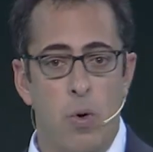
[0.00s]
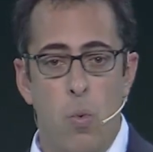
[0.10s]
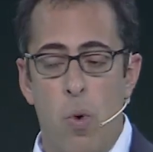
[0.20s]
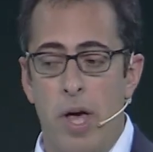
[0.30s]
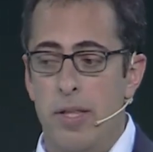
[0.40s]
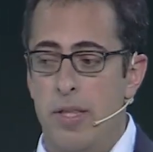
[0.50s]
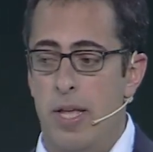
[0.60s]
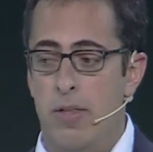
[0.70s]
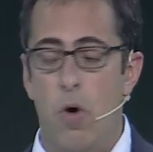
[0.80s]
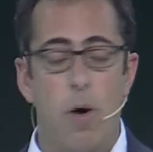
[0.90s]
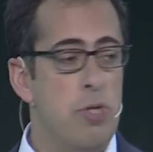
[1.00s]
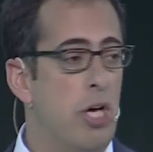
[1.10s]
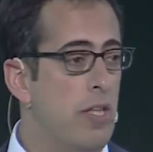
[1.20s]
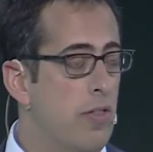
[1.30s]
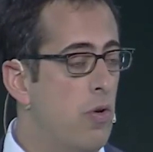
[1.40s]
where that
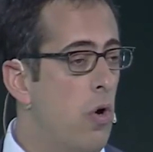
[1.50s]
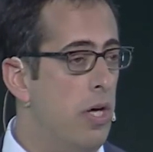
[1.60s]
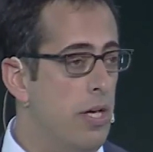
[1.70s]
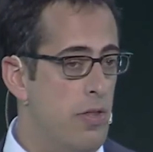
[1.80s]
object is going.